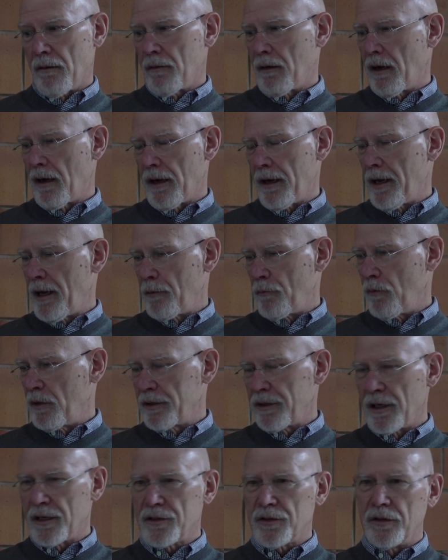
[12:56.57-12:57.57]
I had one
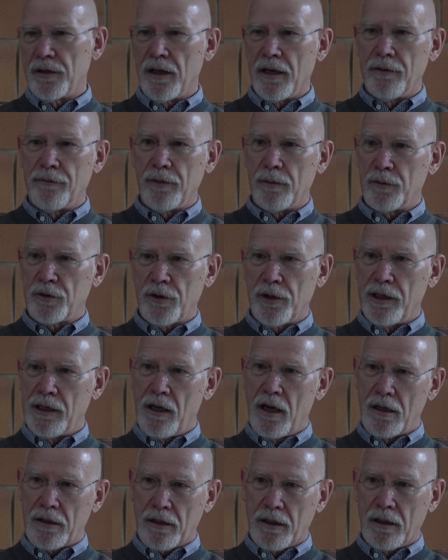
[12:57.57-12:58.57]
yesterday from Sri
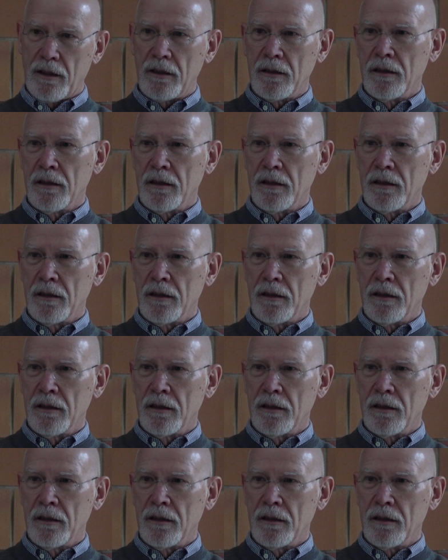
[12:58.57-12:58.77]
Lanka.